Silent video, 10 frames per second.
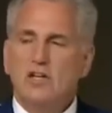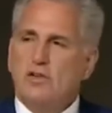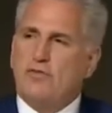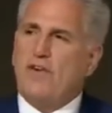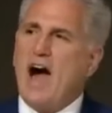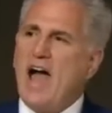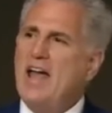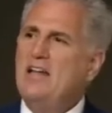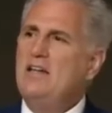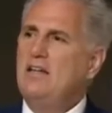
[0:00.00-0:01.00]
to
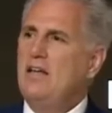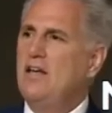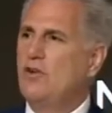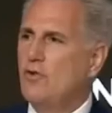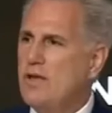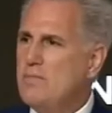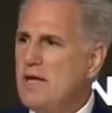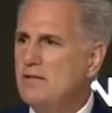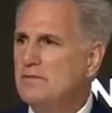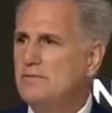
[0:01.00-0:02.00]
find an
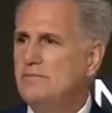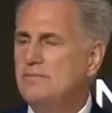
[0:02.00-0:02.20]
agreement,